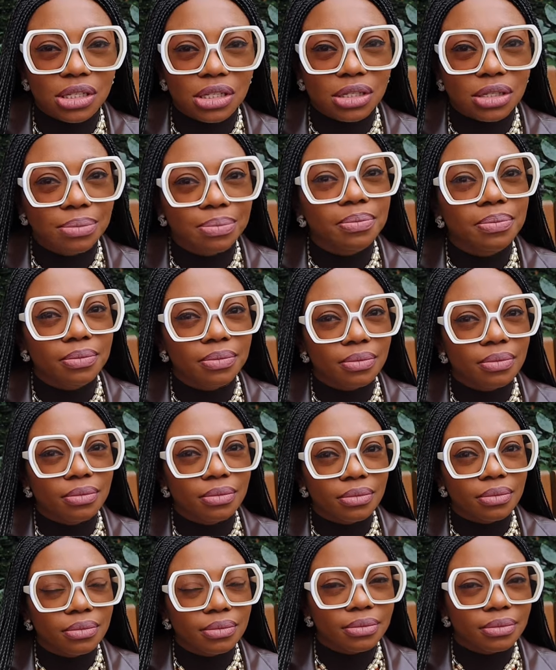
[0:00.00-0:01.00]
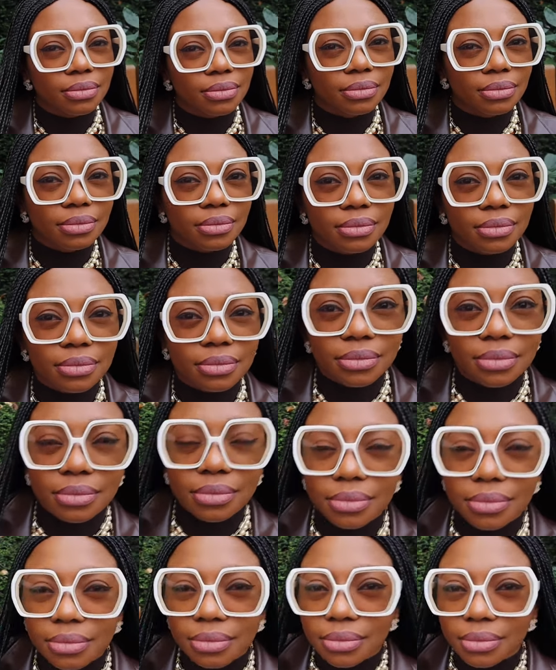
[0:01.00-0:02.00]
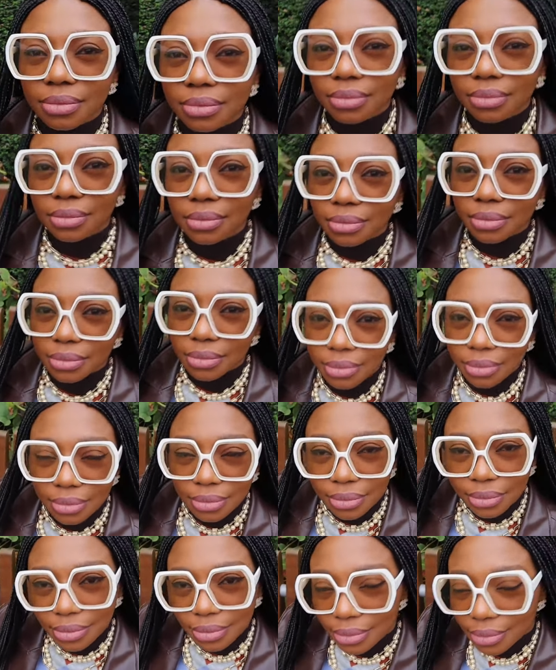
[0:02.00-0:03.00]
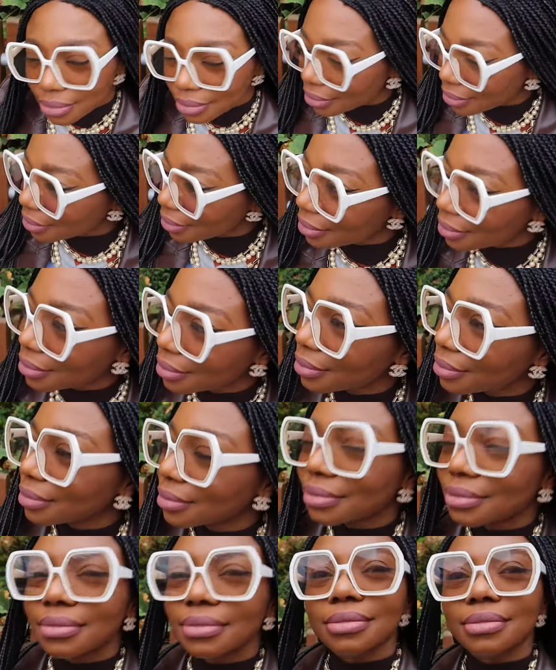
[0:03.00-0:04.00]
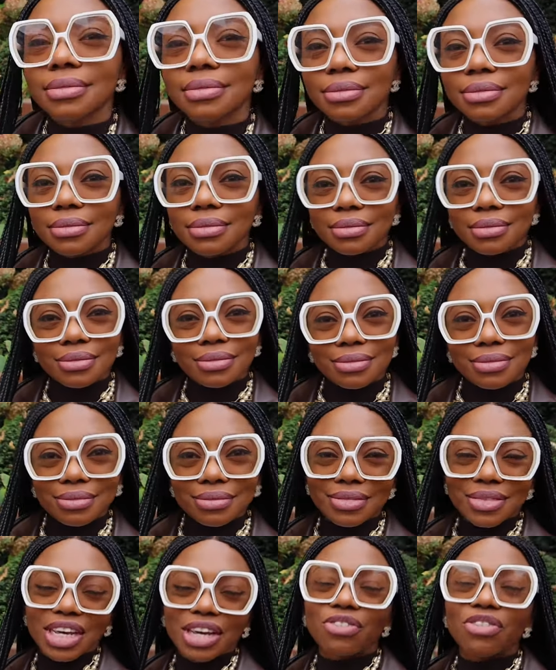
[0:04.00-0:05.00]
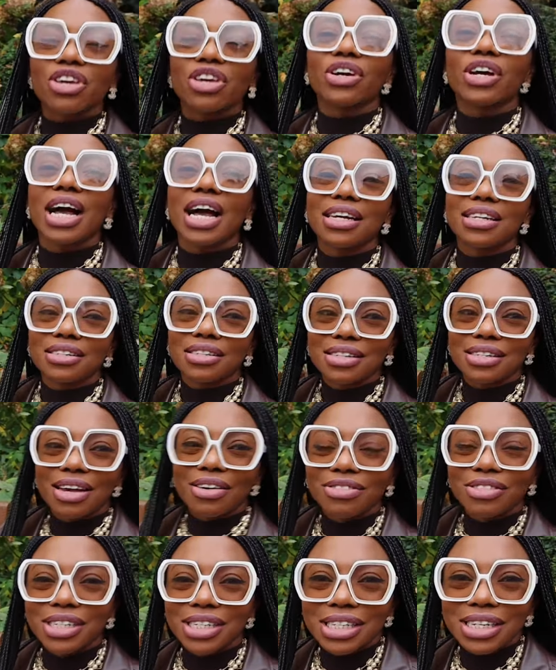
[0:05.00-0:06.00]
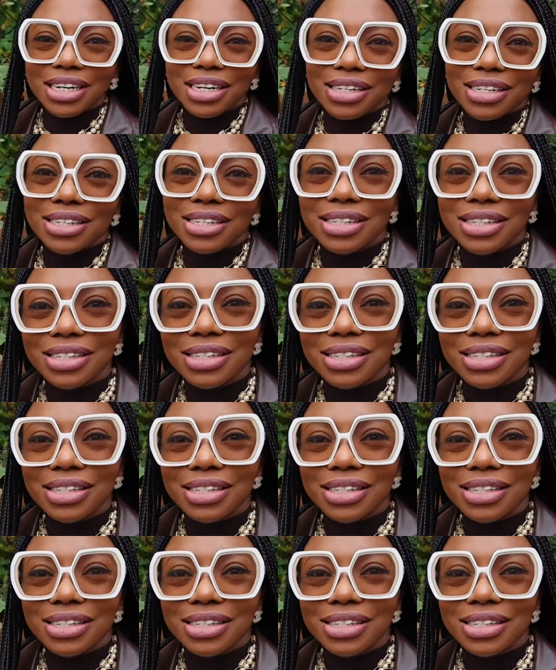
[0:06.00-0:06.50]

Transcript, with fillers: said um, now I'm thinking maybe winter and stuff like that. So yeah, giving you guys a 70s